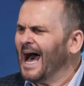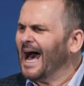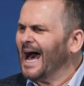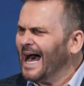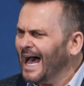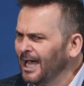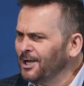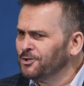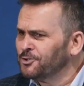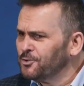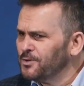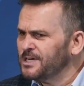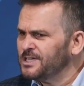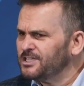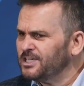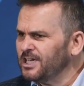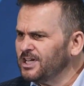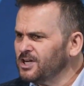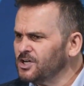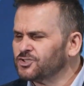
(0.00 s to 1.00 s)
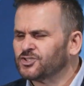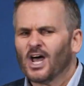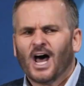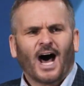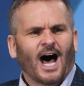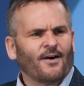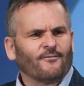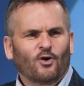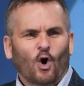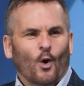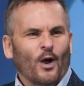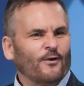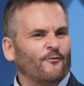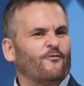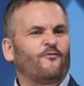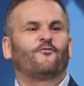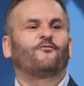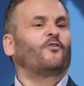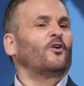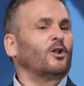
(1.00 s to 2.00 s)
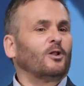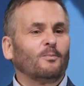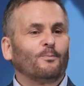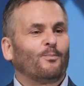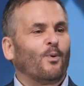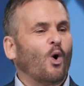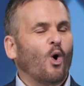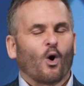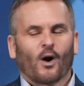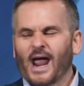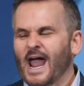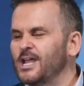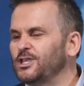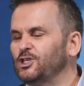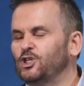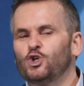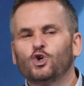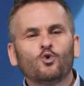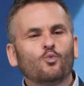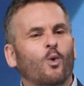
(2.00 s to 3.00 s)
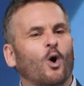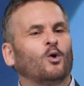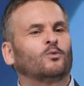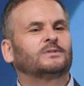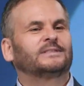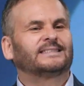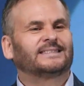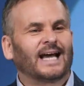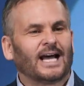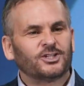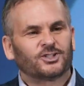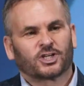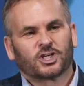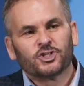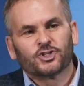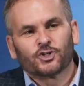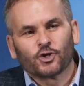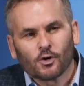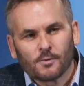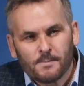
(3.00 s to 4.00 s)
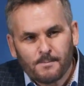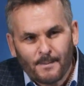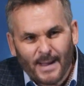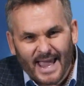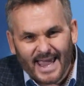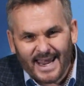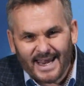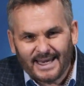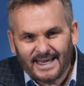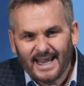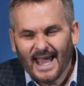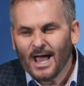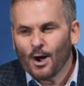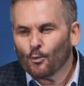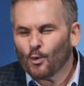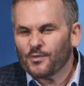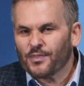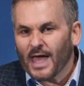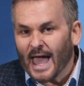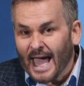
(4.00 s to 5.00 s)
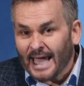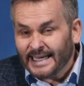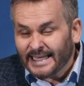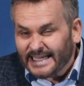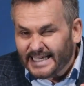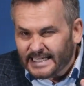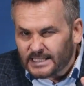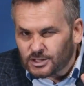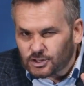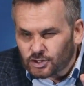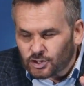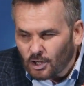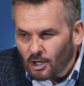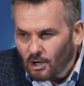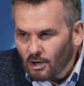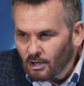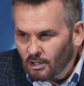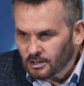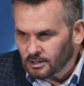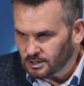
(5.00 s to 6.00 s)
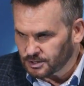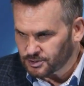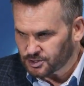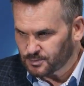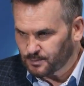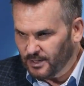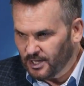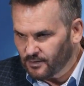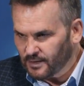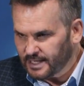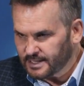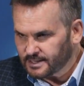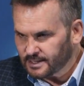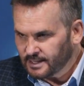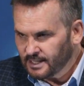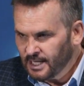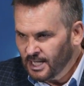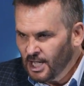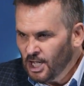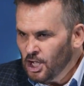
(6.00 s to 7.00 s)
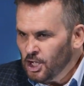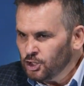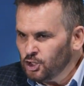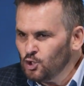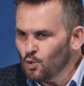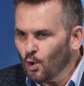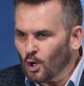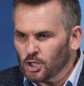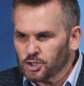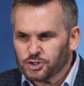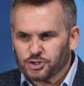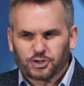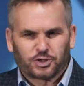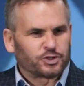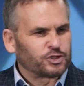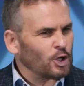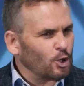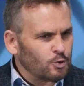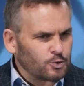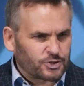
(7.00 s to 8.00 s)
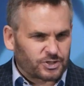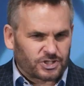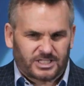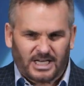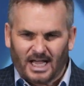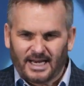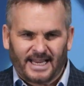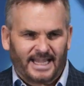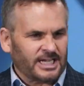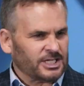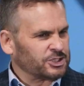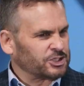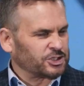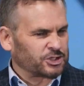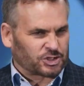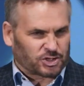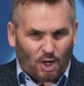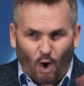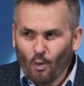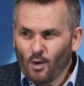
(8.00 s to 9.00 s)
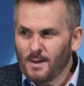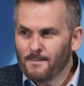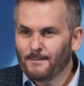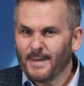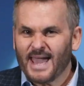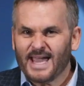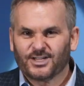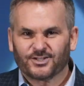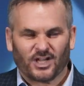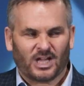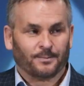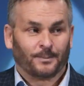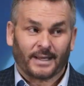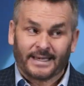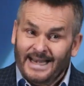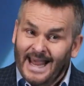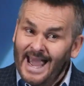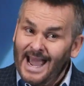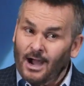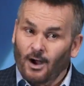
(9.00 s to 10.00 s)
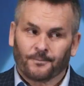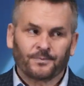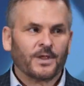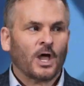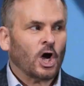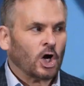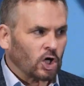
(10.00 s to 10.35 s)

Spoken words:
100 years of going full bore and you won't touch because you're made with an eternal spirit. You are so stunning, so amazing. But now,